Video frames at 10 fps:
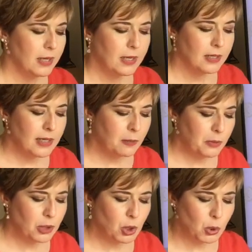Number
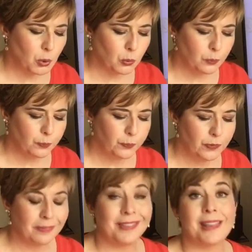2,
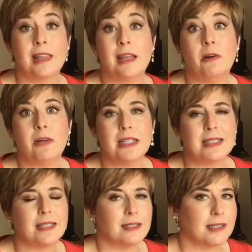there is
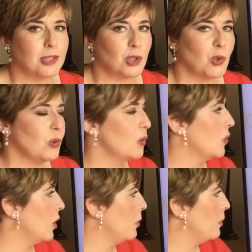a
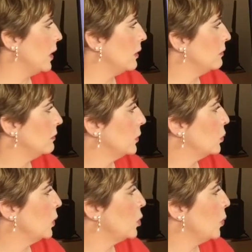storm.
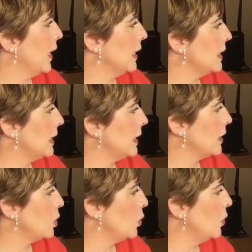Which one is the
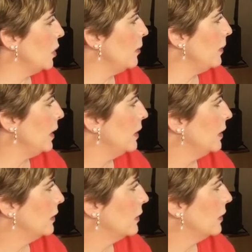storm?
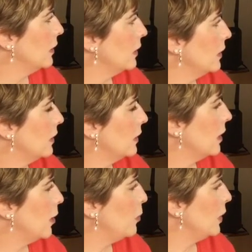
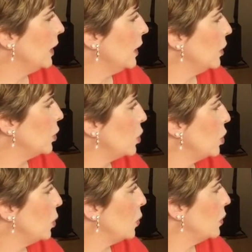Number
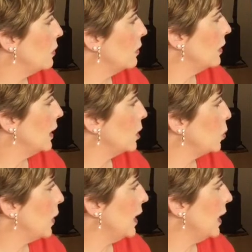2, this one.